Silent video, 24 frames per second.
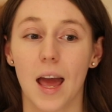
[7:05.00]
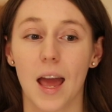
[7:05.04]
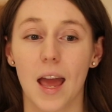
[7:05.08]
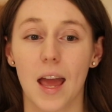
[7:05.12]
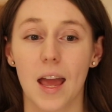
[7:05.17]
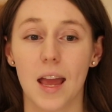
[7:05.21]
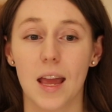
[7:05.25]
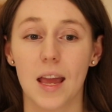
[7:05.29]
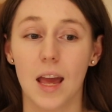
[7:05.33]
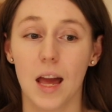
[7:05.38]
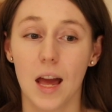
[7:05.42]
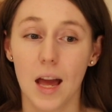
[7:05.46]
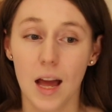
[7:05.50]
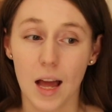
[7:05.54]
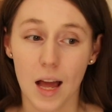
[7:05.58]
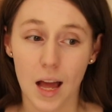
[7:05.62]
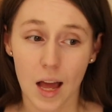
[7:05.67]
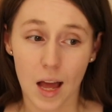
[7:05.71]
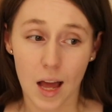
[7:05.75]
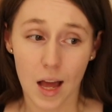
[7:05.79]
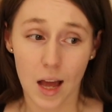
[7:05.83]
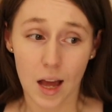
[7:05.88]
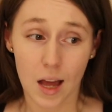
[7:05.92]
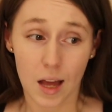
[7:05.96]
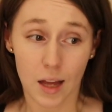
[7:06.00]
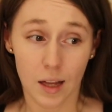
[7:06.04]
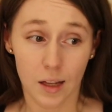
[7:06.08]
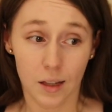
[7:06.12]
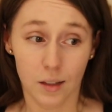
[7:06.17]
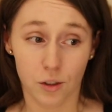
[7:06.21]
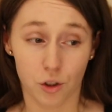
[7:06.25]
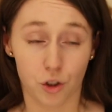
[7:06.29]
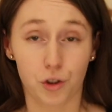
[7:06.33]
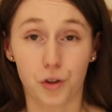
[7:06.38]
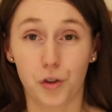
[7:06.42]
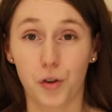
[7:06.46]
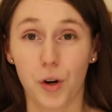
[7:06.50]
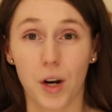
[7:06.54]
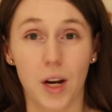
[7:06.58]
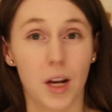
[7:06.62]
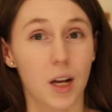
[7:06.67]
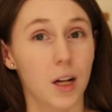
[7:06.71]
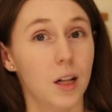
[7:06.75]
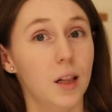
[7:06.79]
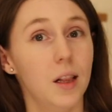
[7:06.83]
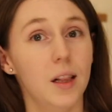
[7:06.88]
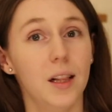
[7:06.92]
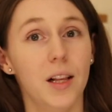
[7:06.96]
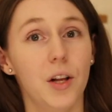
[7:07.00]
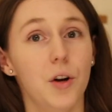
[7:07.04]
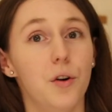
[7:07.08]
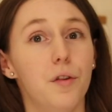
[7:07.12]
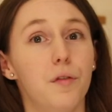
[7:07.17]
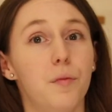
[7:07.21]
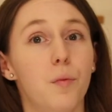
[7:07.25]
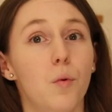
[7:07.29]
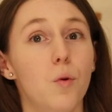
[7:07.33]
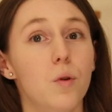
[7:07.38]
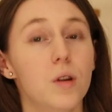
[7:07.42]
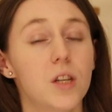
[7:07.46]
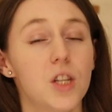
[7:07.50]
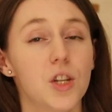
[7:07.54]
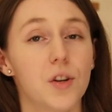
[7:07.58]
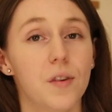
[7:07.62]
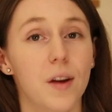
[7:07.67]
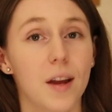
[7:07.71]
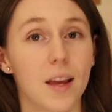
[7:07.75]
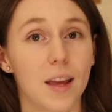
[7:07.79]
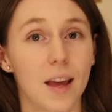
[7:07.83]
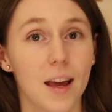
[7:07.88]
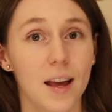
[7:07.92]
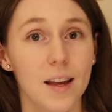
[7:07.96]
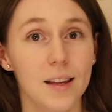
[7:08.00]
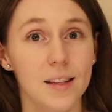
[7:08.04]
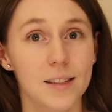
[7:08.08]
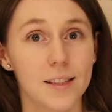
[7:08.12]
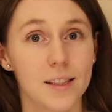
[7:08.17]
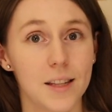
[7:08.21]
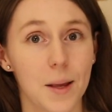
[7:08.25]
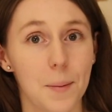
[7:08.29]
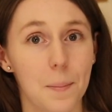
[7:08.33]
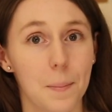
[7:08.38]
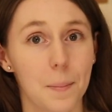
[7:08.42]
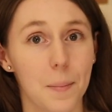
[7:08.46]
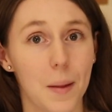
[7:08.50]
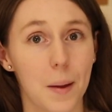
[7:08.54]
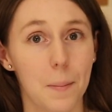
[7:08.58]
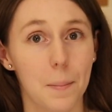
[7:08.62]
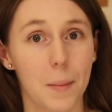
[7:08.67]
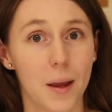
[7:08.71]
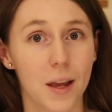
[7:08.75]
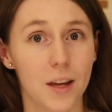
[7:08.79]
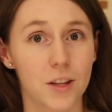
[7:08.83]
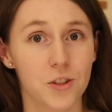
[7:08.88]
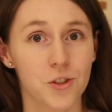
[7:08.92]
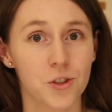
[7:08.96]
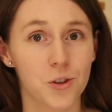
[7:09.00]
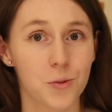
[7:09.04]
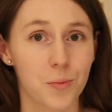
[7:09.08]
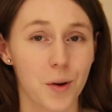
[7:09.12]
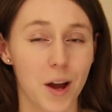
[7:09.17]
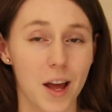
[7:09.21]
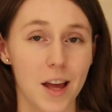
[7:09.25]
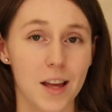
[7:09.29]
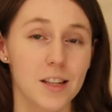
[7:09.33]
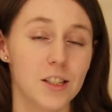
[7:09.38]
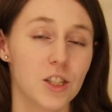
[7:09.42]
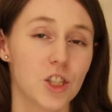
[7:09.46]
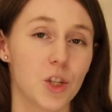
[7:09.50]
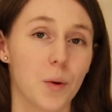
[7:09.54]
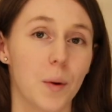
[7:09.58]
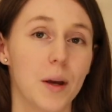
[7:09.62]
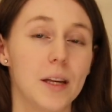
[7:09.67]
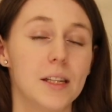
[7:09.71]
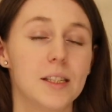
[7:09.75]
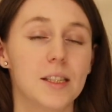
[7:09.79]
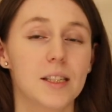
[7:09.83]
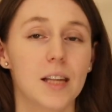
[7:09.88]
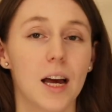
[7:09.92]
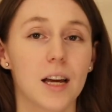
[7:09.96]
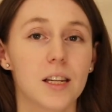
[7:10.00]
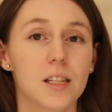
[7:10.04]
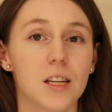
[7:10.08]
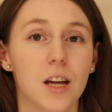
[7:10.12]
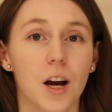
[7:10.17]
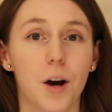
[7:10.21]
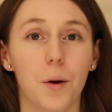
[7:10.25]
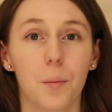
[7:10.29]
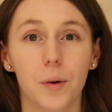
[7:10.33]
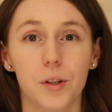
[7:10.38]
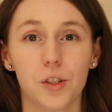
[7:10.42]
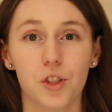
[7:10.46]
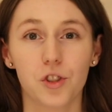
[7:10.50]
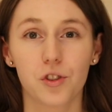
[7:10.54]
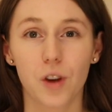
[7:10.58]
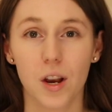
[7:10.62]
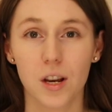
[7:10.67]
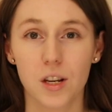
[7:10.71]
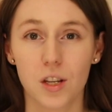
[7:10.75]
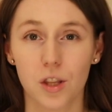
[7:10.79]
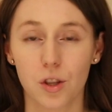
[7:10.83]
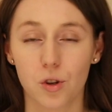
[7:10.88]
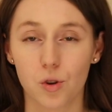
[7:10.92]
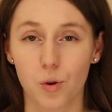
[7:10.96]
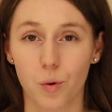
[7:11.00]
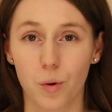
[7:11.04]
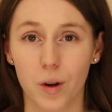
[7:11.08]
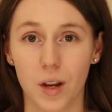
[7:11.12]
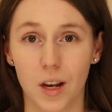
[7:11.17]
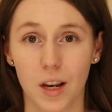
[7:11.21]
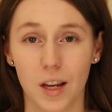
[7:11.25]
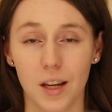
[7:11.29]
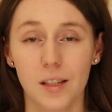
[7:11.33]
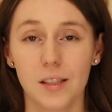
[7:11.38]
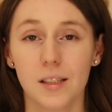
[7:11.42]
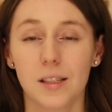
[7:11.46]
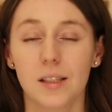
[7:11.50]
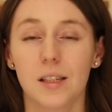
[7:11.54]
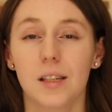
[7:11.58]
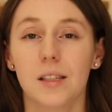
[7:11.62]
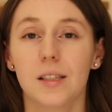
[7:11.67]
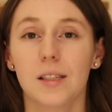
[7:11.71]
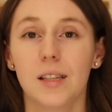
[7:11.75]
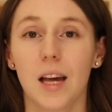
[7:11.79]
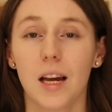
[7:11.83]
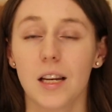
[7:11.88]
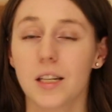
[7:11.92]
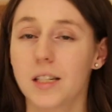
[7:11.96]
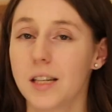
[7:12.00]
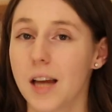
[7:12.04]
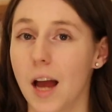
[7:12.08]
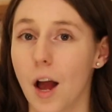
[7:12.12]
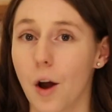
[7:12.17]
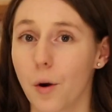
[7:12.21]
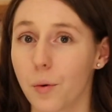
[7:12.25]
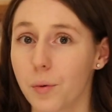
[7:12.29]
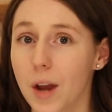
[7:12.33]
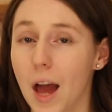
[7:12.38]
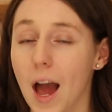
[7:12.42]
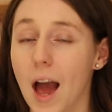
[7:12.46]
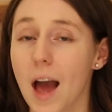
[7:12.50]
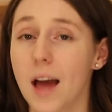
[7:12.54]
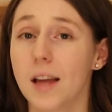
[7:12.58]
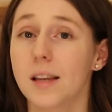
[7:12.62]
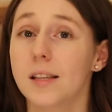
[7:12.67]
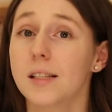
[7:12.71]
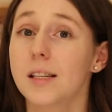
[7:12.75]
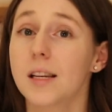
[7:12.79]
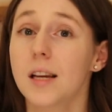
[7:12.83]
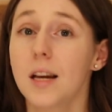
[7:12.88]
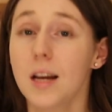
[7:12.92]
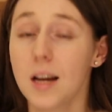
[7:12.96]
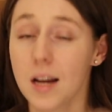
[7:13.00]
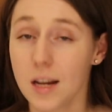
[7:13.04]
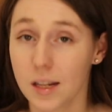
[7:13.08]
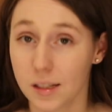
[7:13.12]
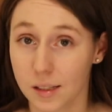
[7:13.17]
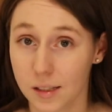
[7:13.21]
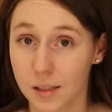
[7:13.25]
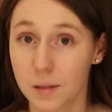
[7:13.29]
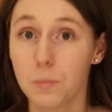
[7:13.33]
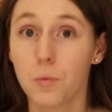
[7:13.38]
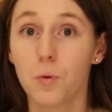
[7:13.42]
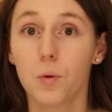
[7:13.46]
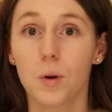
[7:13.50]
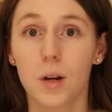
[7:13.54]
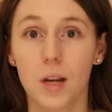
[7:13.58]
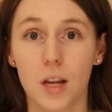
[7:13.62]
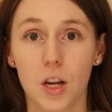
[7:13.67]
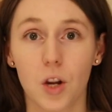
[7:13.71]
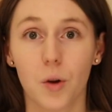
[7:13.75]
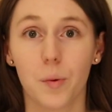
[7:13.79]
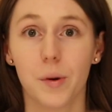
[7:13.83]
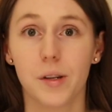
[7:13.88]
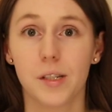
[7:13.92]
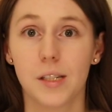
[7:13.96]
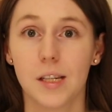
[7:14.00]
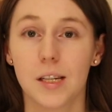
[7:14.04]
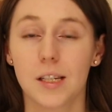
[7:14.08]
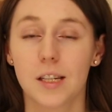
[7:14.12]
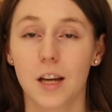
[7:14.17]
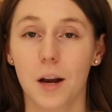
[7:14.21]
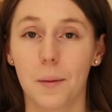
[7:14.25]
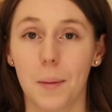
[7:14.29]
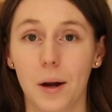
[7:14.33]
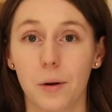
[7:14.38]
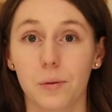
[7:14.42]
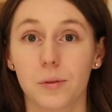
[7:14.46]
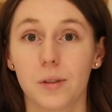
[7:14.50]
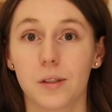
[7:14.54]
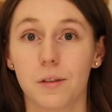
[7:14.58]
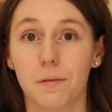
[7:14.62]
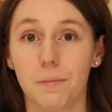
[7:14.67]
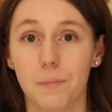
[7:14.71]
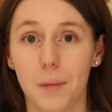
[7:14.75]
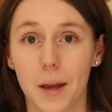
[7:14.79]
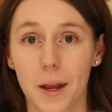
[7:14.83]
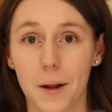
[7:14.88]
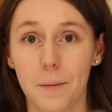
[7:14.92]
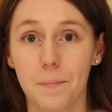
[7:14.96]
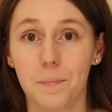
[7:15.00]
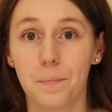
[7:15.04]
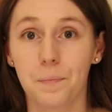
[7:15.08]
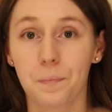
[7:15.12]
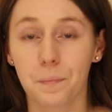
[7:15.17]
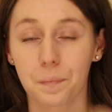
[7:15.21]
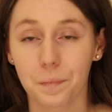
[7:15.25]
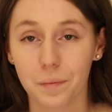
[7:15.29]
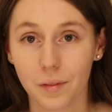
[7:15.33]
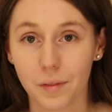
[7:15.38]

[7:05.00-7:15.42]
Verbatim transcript: a trickle of water, I guess, in, in my underwear. So I sat up, went straight to the toilet, sat down, and some more liquid did come out of me.